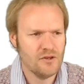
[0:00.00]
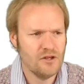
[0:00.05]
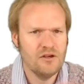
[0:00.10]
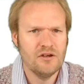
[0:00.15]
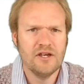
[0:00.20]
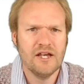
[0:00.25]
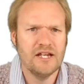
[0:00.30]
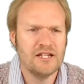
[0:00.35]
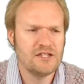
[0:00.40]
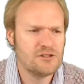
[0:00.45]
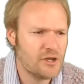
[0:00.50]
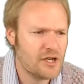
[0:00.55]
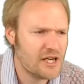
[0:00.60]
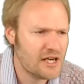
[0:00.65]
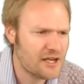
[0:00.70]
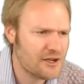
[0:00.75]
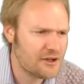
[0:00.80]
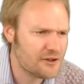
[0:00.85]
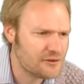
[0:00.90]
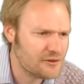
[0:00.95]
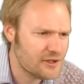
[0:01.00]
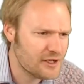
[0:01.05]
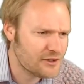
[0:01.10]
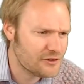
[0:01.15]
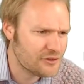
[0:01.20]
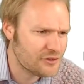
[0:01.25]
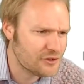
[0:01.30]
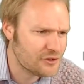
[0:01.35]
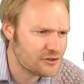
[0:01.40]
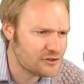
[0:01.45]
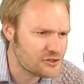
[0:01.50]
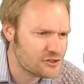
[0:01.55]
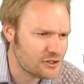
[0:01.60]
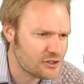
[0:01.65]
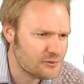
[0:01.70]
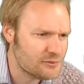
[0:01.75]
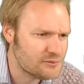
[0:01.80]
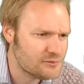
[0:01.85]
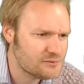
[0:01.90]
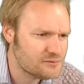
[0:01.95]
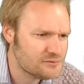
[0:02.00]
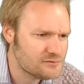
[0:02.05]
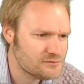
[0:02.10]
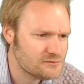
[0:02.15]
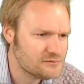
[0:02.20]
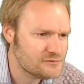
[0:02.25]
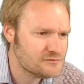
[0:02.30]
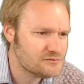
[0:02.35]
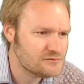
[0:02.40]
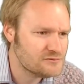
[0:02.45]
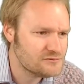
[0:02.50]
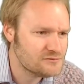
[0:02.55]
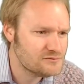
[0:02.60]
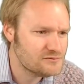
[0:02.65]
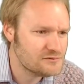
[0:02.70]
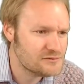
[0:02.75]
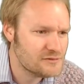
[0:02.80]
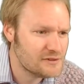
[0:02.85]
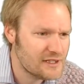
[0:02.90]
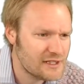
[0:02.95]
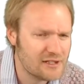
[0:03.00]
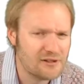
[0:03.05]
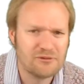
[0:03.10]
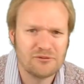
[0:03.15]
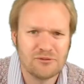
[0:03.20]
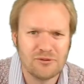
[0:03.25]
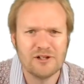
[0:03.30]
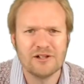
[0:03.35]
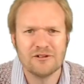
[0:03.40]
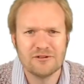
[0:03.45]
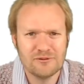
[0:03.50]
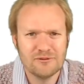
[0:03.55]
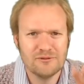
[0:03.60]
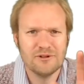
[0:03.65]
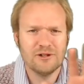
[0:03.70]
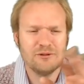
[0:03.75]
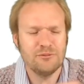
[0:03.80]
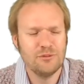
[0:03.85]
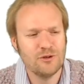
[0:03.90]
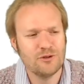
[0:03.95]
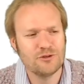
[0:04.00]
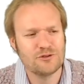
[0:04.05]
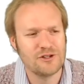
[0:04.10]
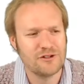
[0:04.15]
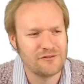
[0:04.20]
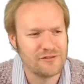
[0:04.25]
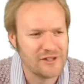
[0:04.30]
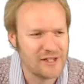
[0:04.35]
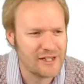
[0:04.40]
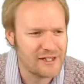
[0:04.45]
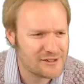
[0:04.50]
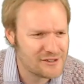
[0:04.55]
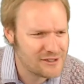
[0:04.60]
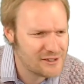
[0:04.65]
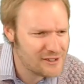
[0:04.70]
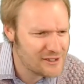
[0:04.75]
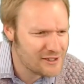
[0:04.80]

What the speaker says: Okay, let's work out our third term. And we'll pause after that.